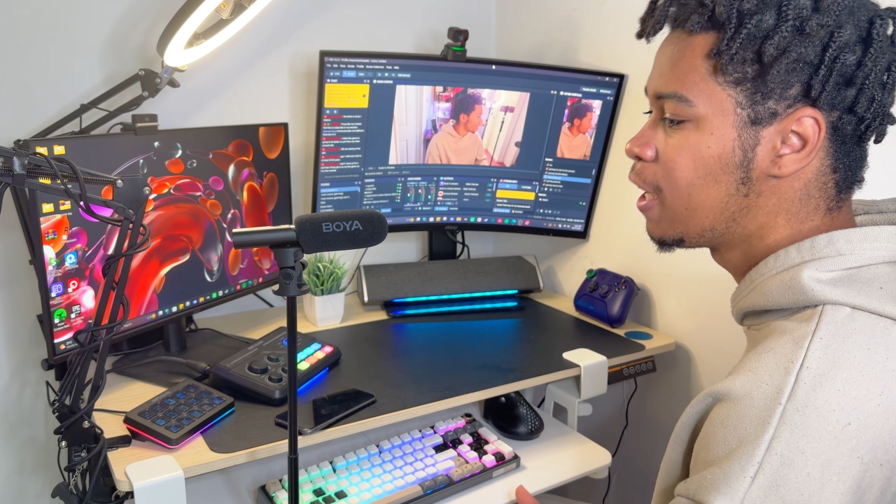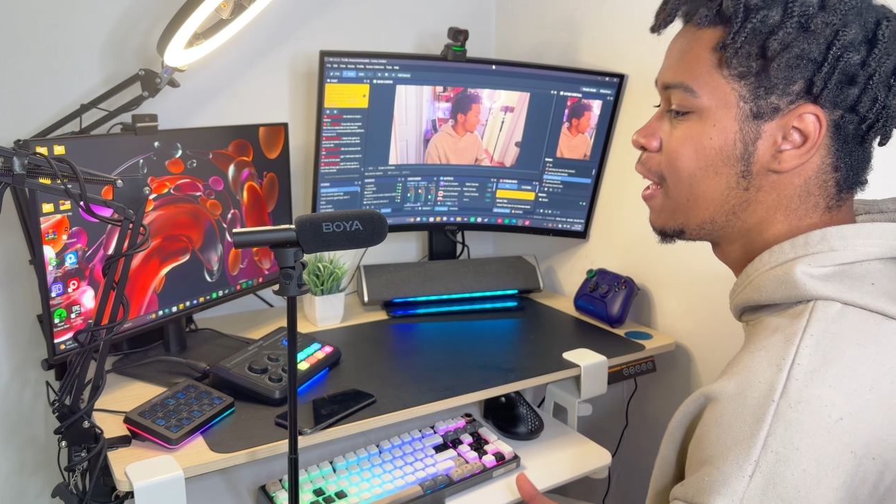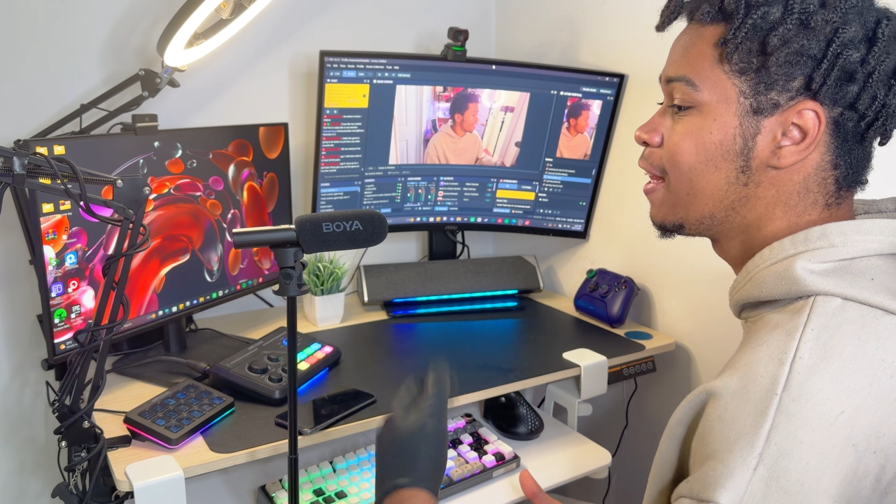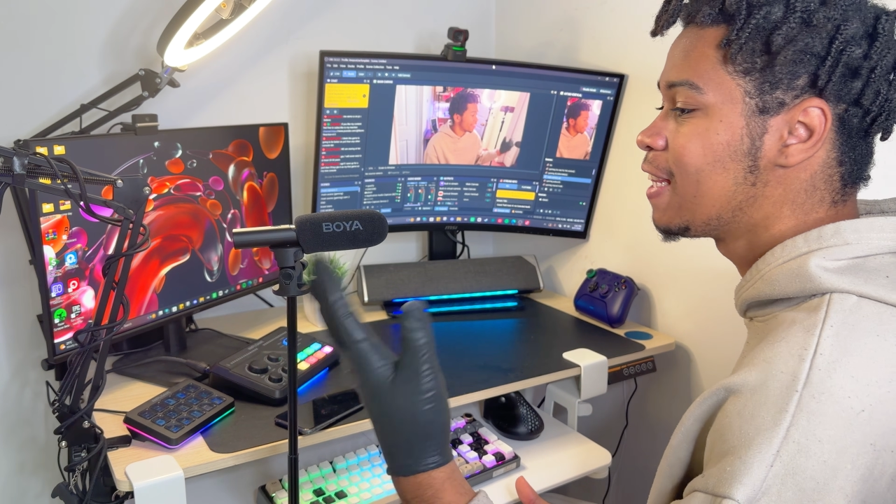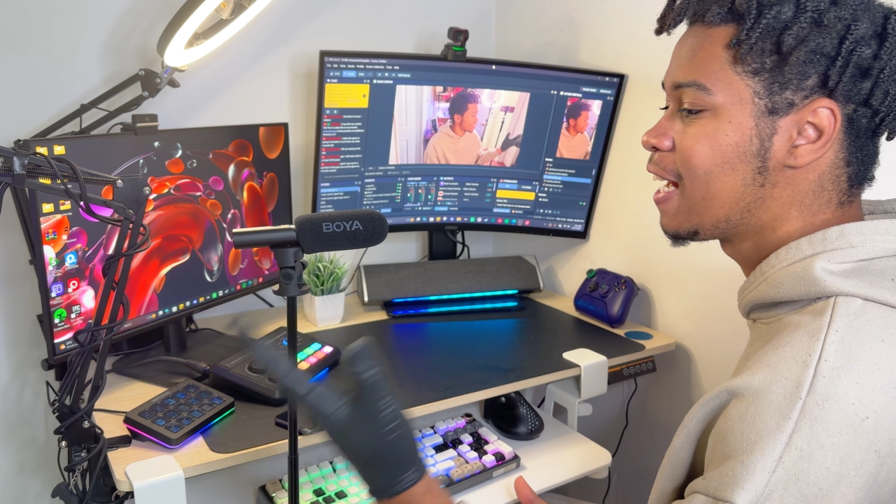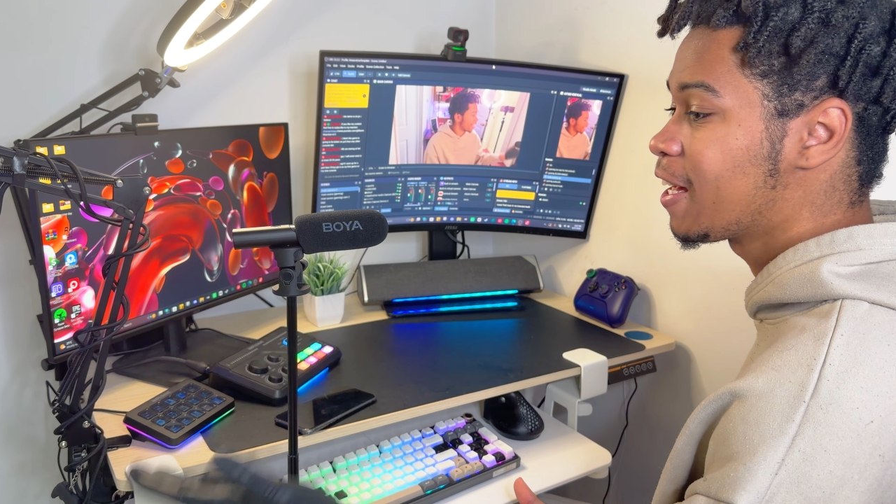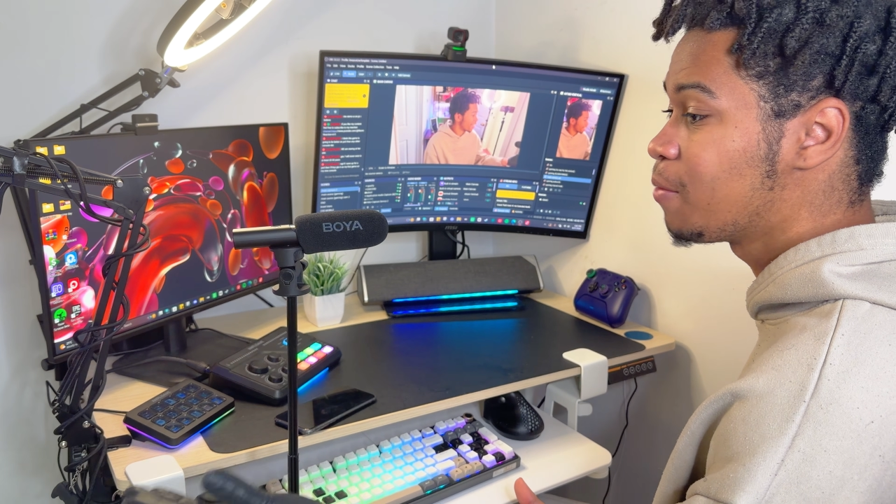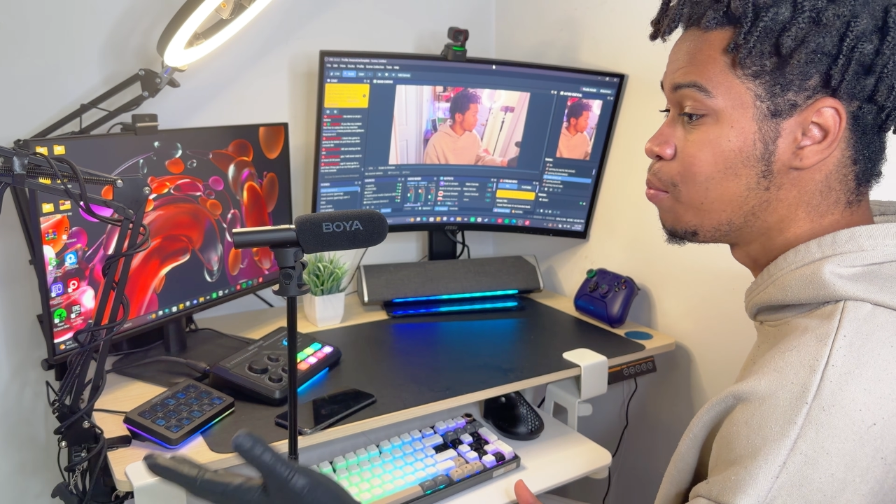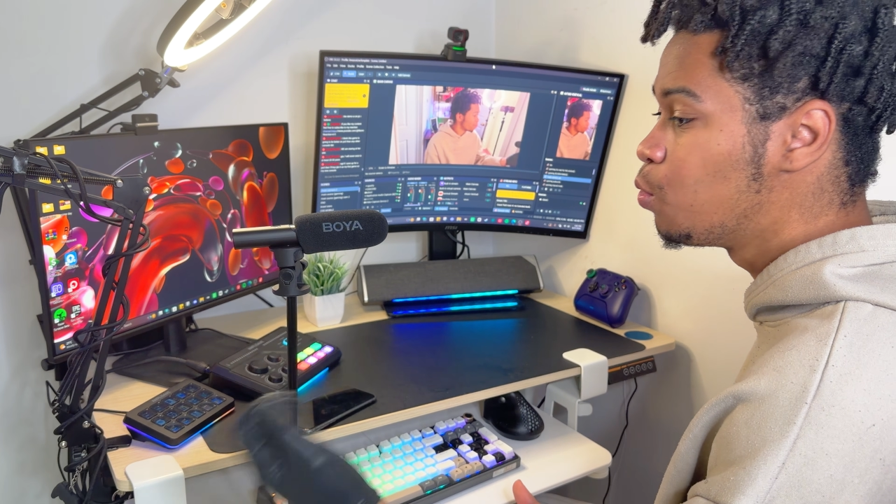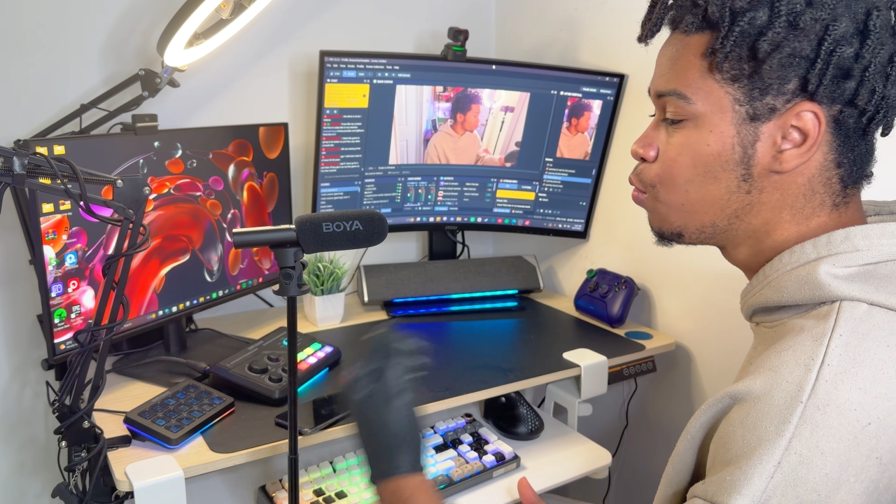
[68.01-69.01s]
Now let's get
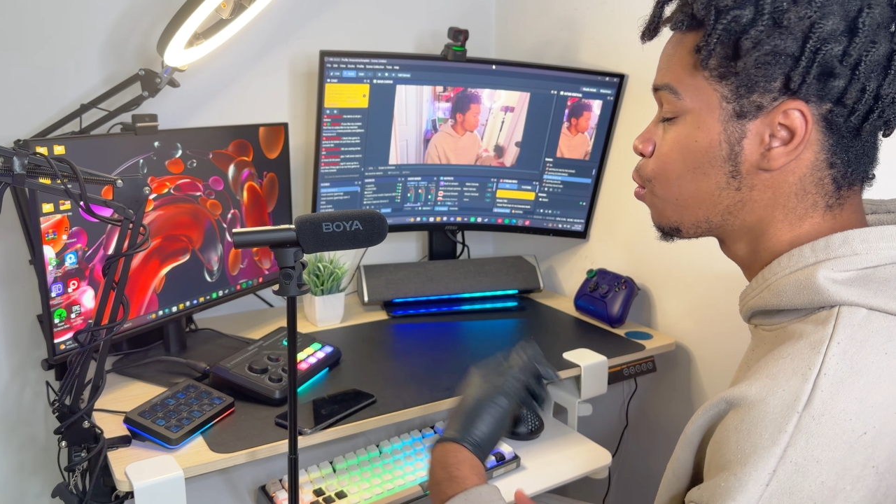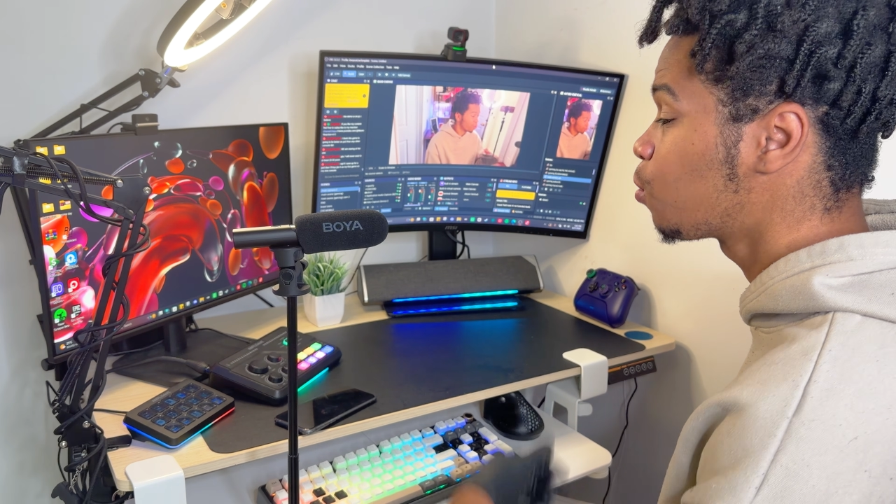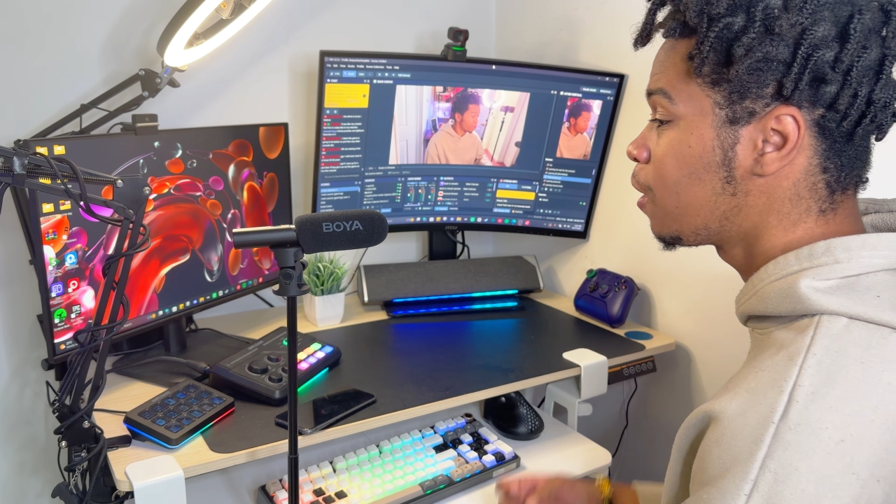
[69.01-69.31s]
on into the